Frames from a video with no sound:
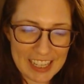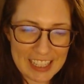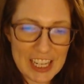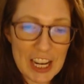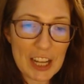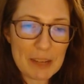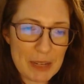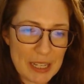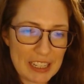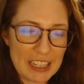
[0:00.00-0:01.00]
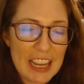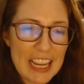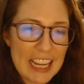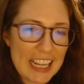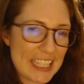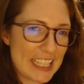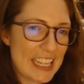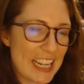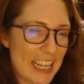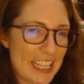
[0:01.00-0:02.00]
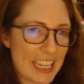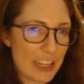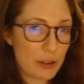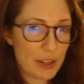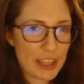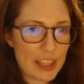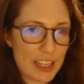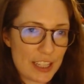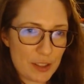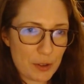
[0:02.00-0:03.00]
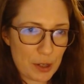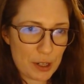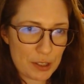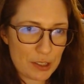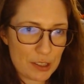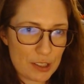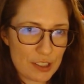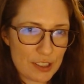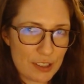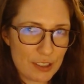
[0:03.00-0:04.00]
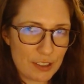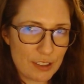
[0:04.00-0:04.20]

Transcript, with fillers: like not being it's it's like you get the historical